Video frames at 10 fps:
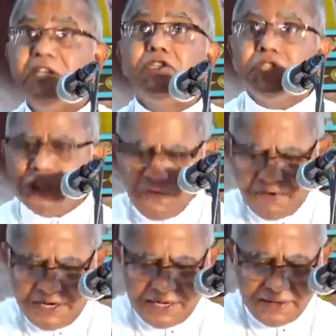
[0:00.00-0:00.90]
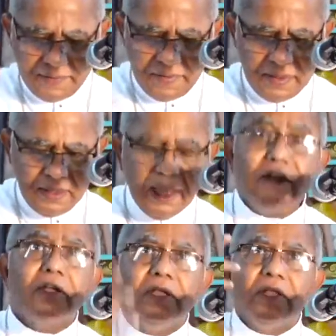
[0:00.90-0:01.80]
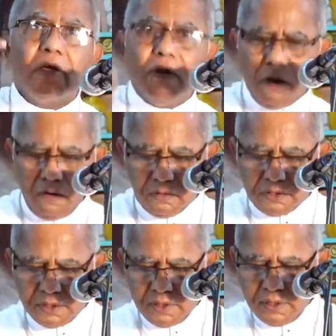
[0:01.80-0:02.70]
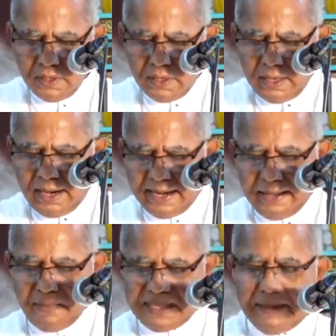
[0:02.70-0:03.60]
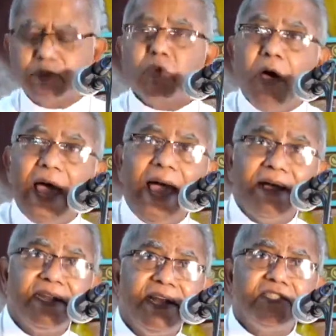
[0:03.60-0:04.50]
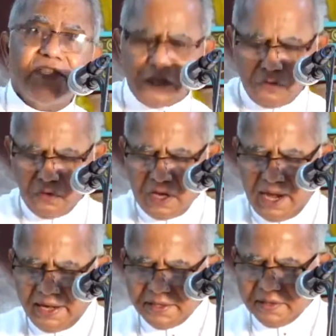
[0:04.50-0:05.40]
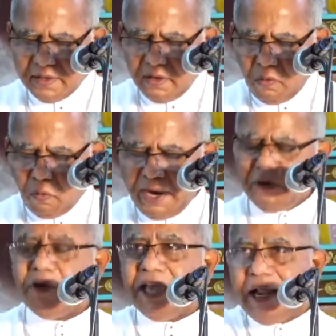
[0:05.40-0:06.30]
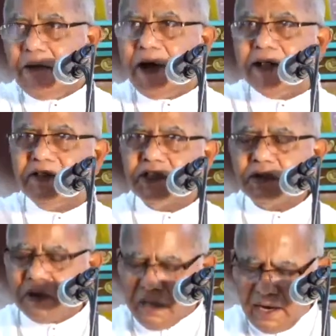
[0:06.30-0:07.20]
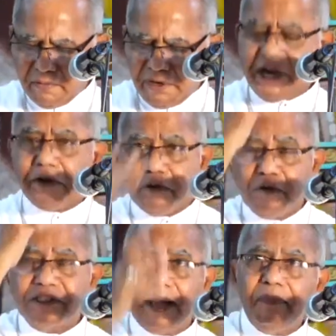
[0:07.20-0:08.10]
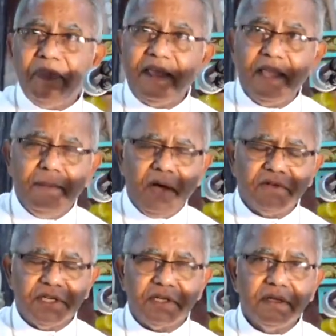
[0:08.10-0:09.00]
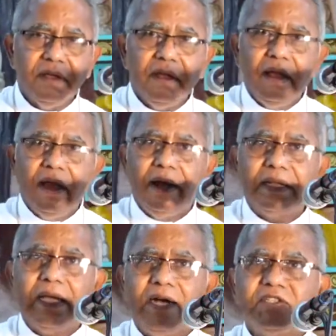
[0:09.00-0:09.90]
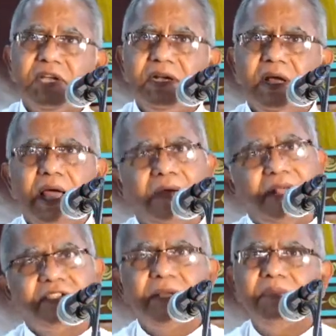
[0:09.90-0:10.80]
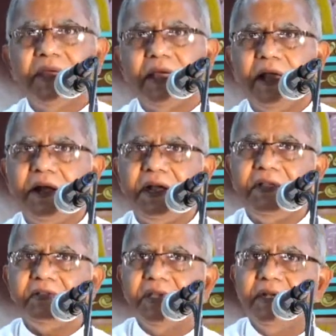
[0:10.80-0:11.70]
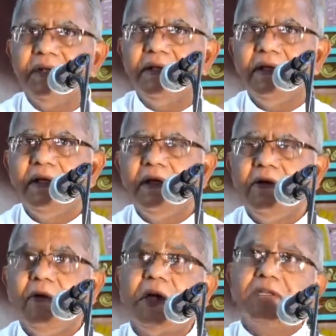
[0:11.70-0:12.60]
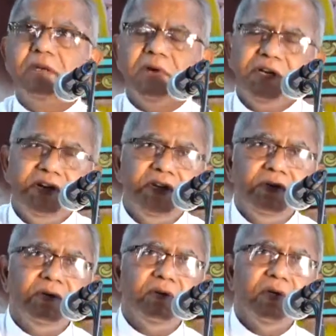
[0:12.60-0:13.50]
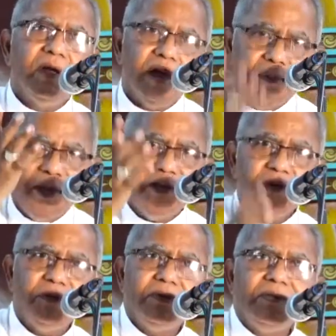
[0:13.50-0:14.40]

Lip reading: shivering, and in the cold. And I became so angry and said to God, why do you allow all this, oh God? Why don't you do something about it? And God said, I have done something already. He said, what? What did you do? I made you.